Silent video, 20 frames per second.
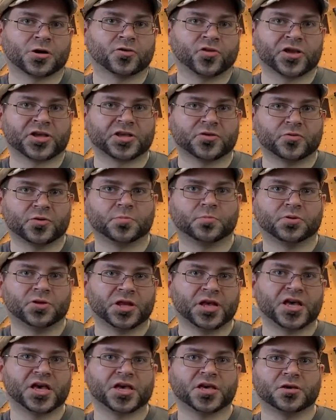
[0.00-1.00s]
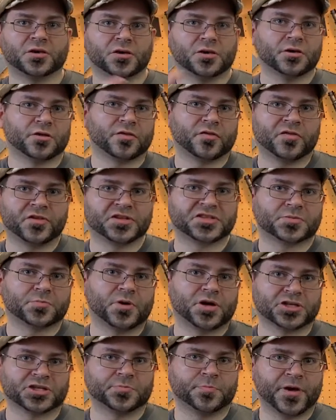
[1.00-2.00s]
like, it would play this
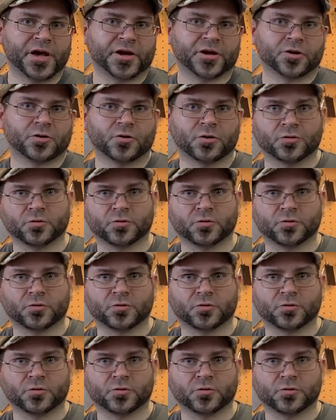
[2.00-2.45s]
much better,